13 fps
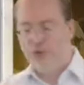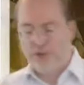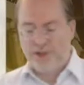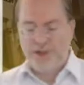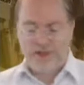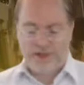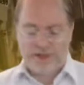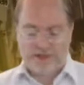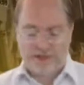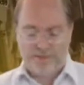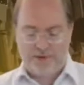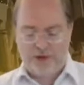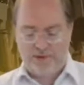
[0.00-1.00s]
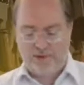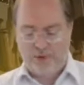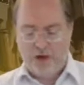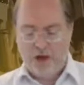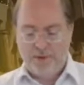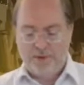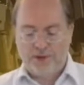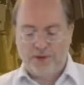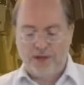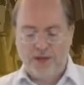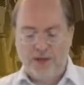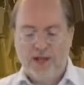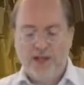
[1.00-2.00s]
doing the same behavior. But
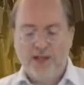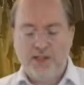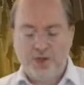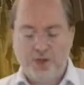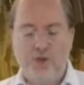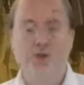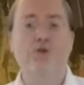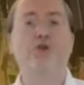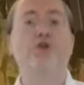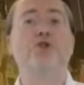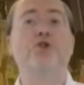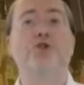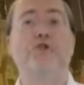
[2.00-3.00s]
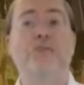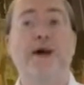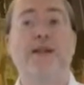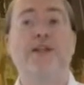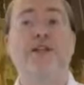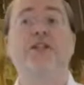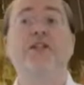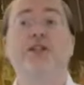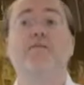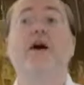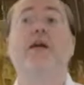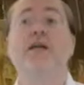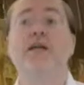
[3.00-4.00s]
here, it's also ensured by the initial
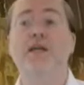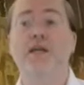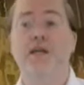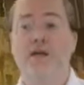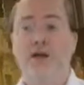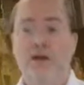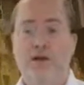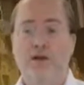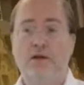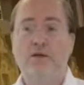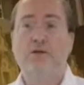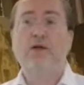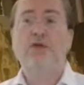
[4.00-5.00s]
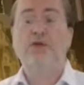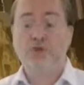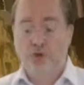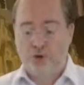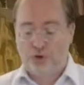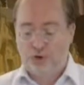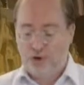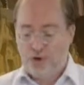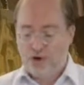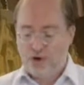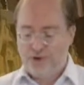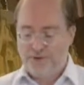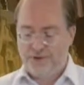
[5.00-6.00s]
marking, by the structure
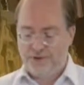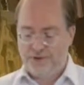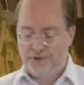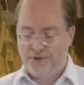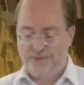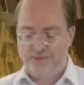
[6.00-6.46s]
of the system.